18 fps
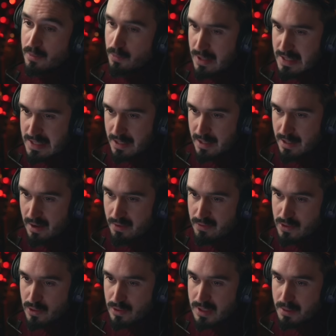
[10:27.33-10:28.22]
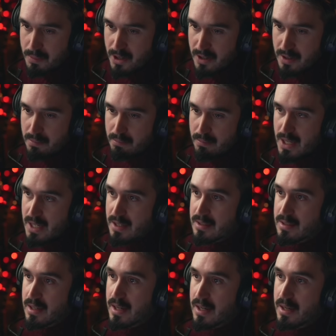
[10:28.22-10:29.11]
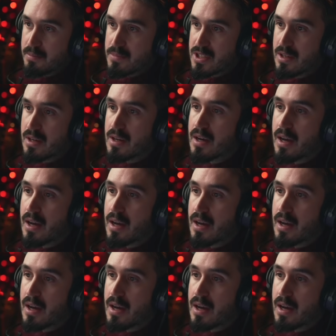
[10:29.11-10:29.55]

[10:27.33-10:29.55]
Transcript: Once again, I've talked about it many times.